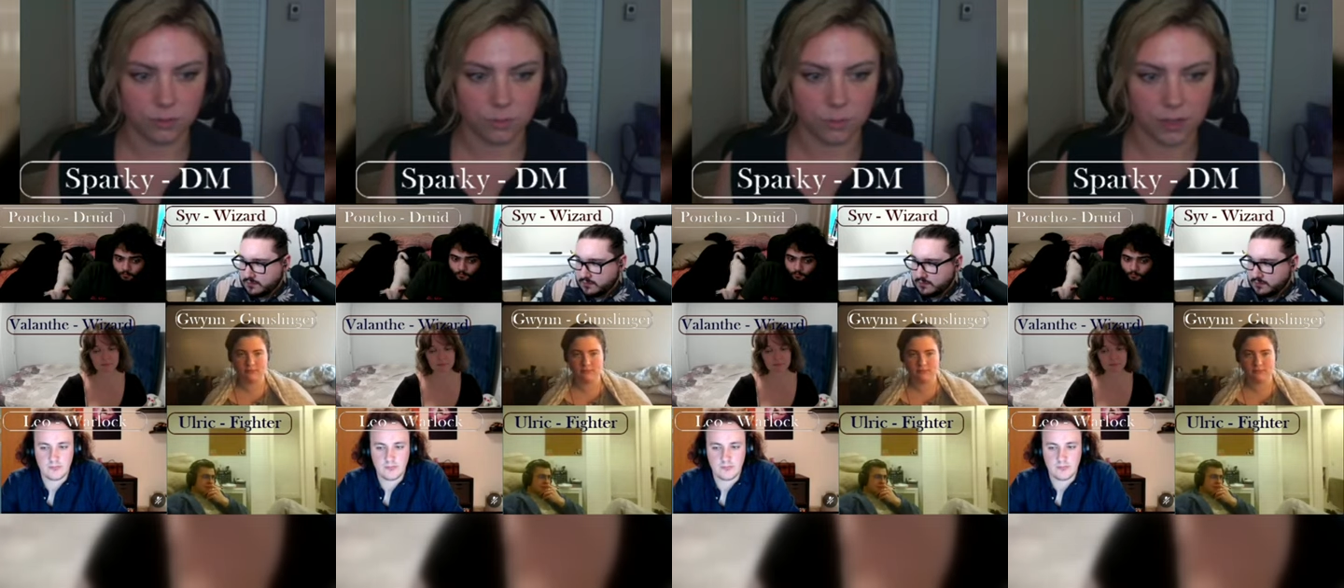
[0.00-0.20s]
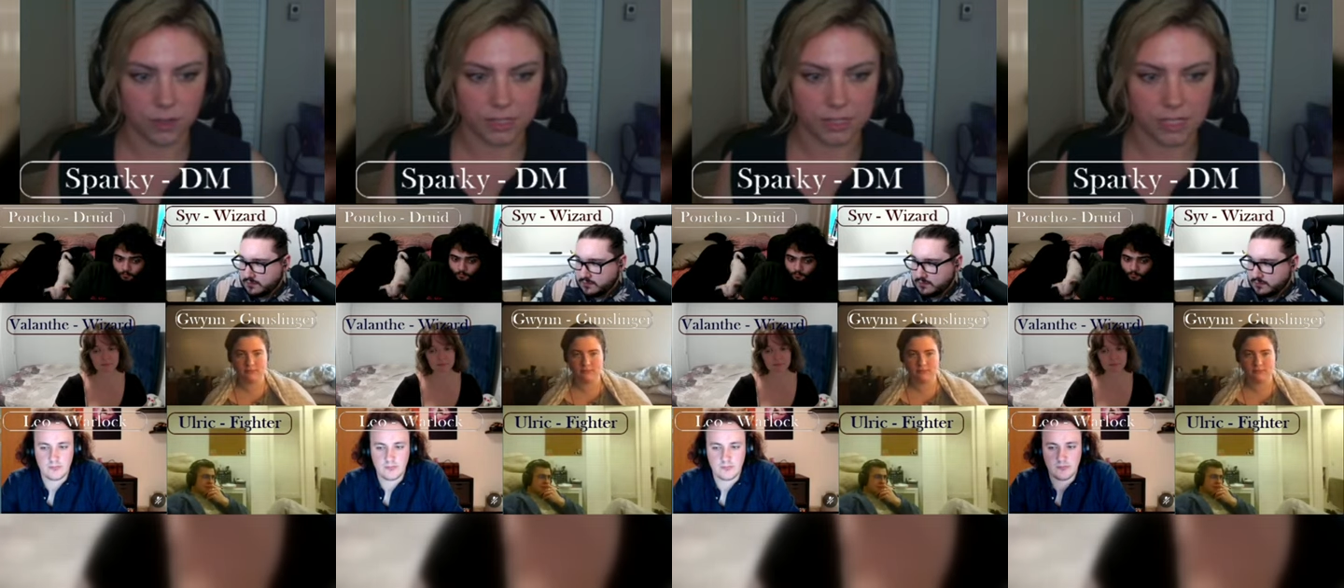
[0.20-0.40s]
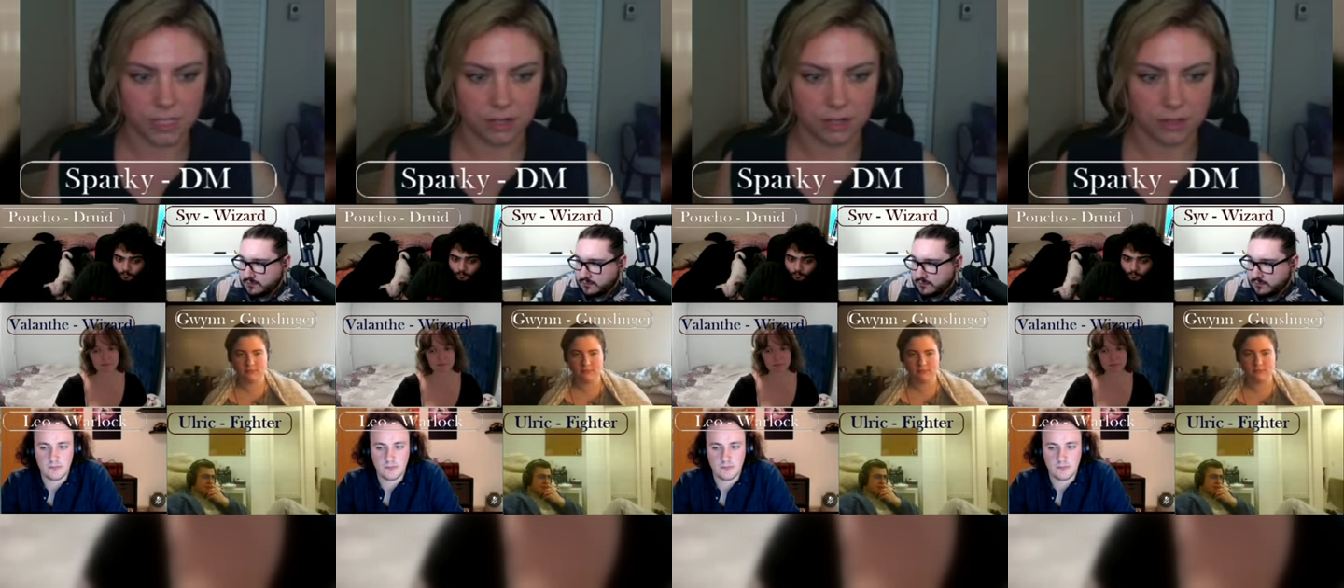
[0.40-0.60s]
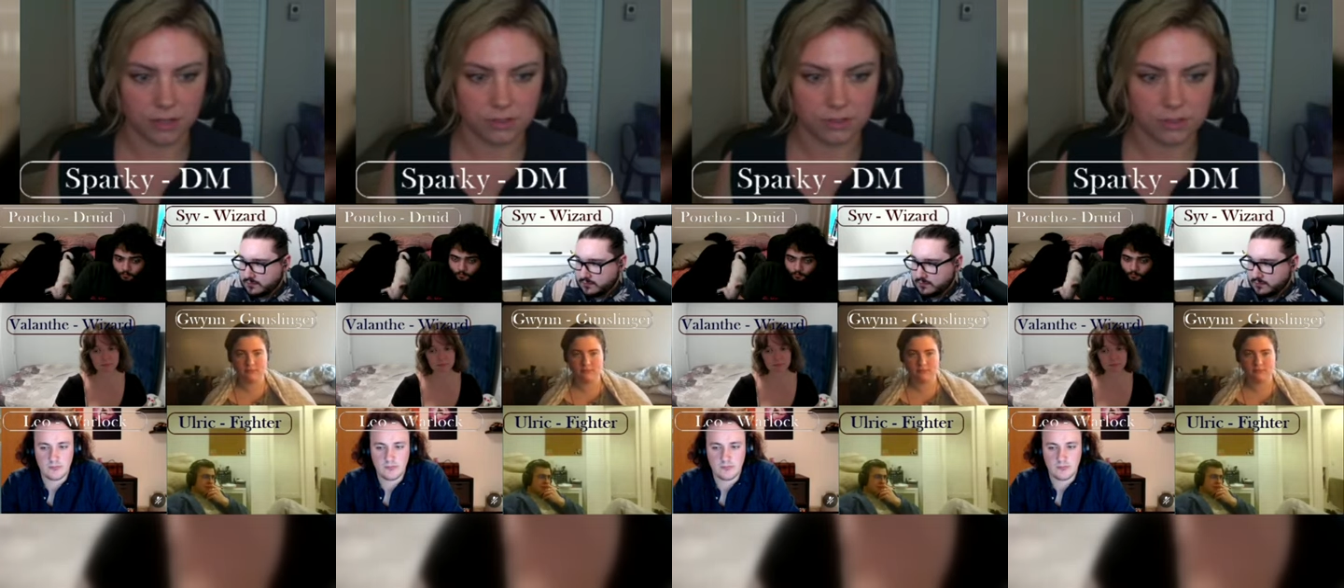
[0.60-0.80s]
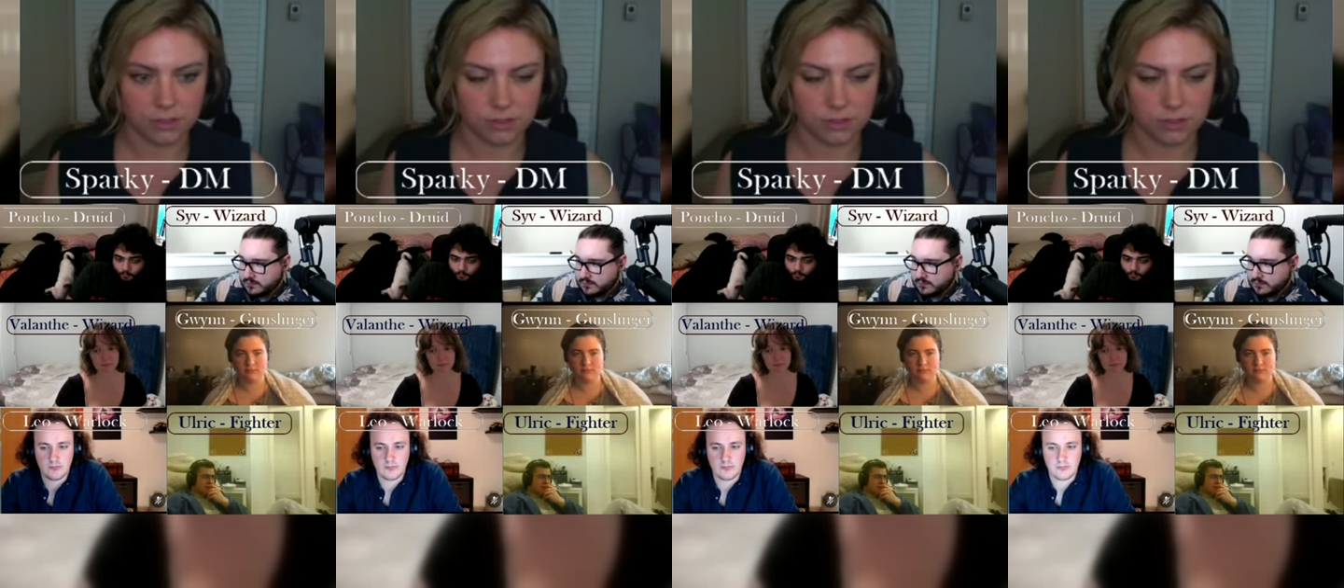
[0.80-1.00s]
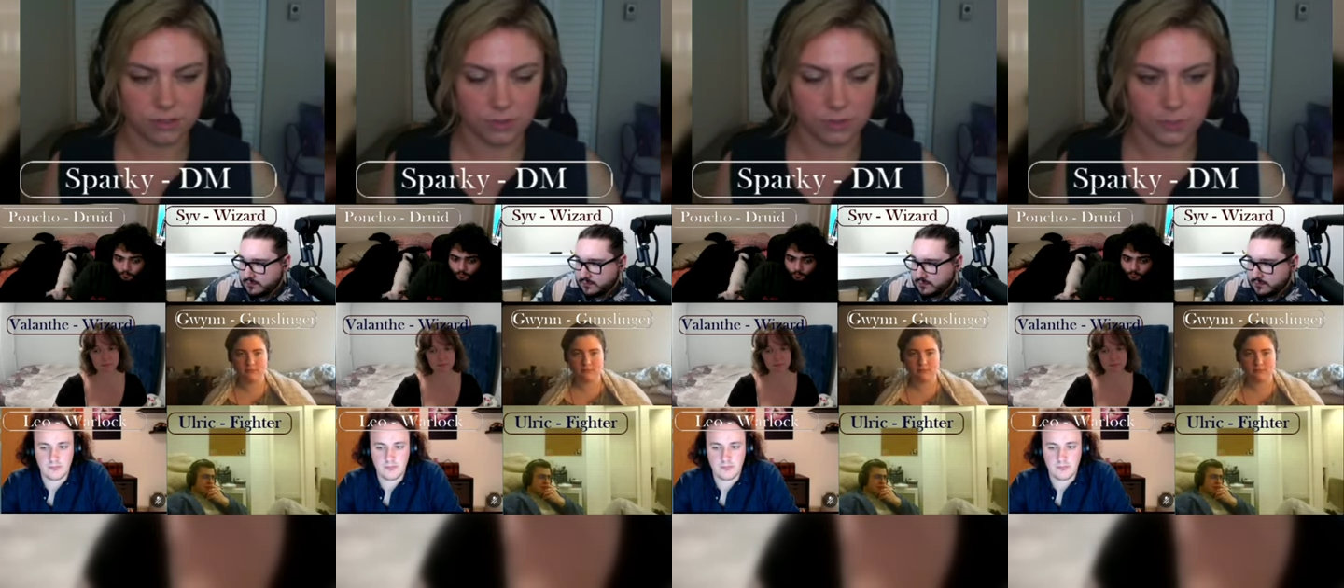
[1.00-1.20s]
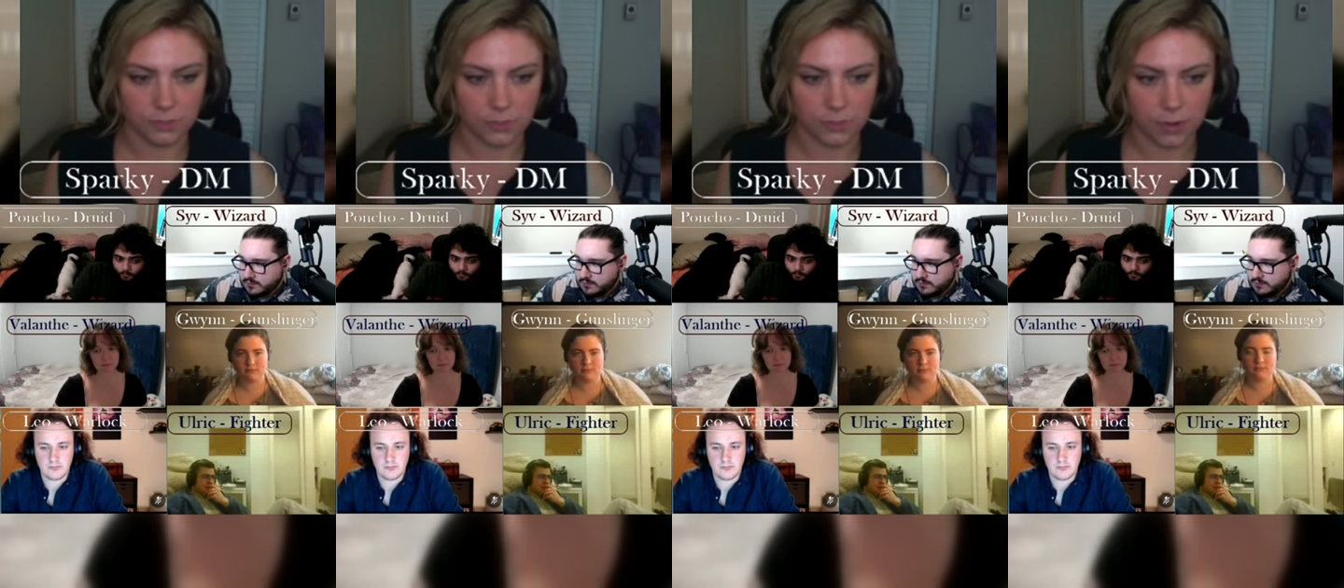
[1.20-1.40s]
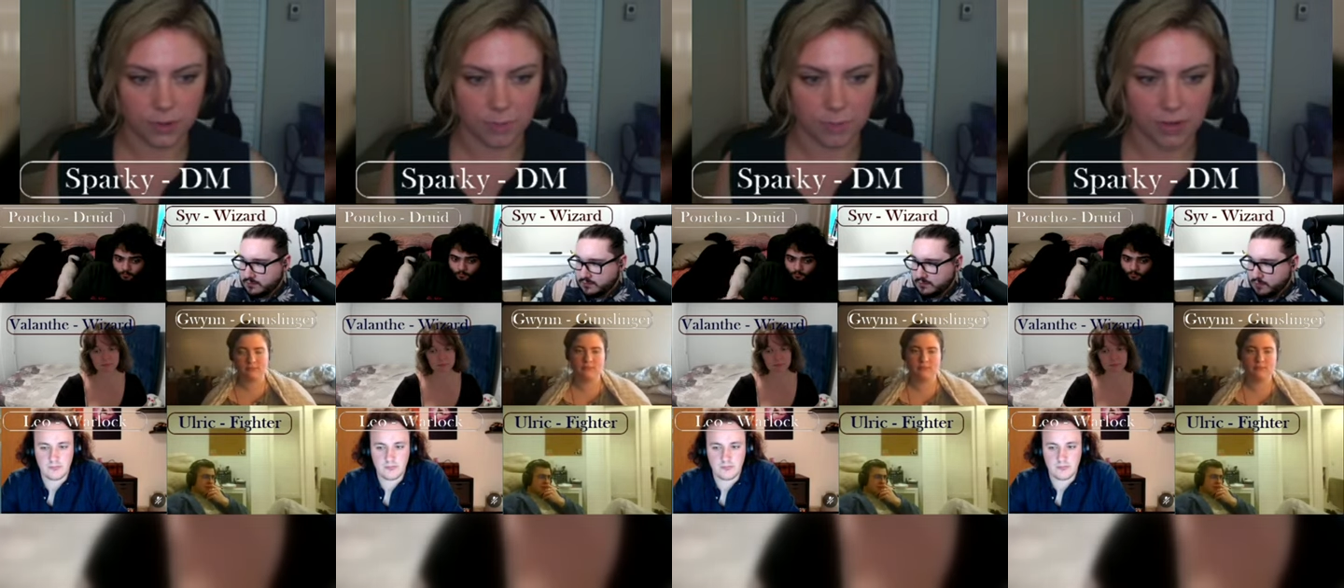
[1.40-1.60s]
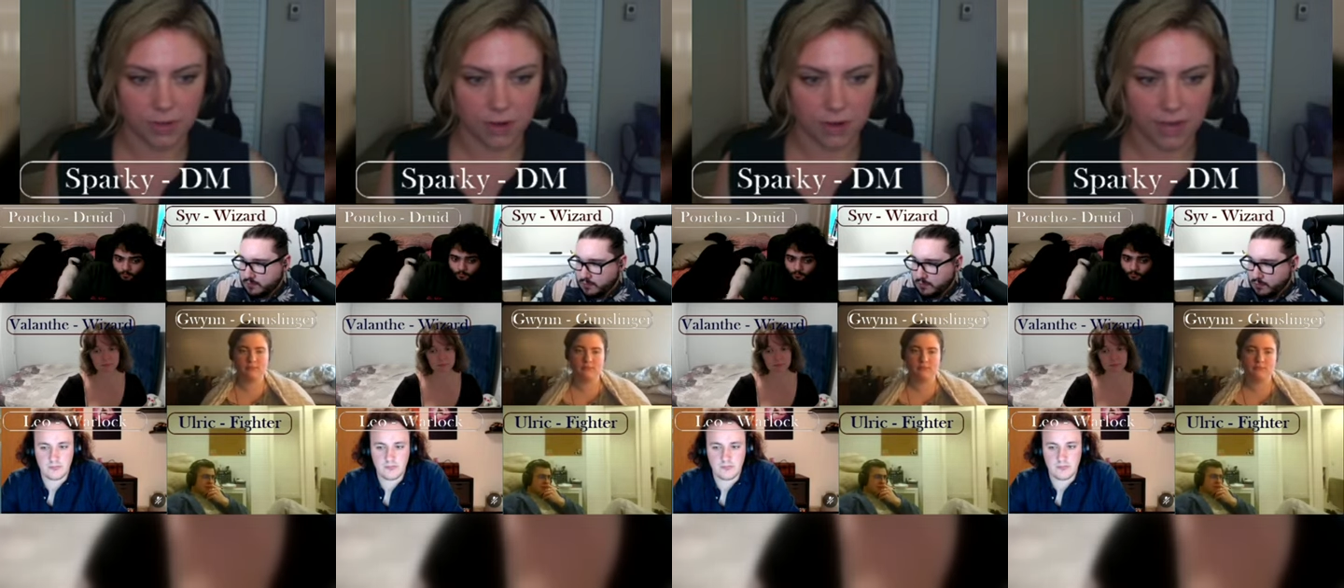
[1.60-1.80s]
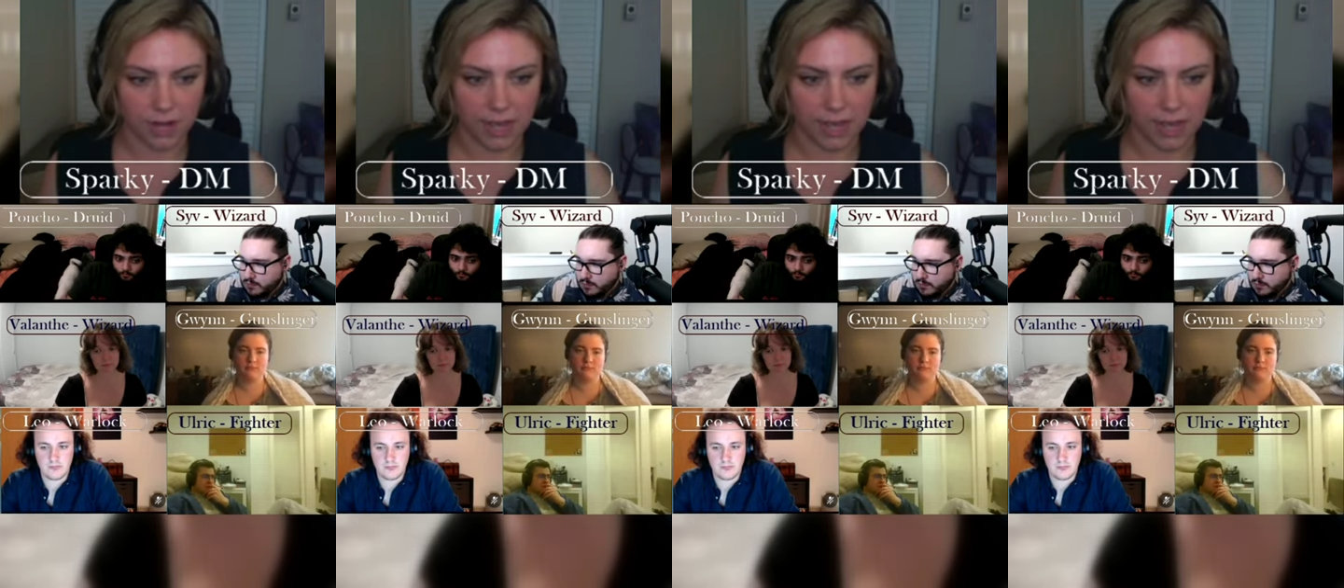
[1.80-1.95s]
wind eaters here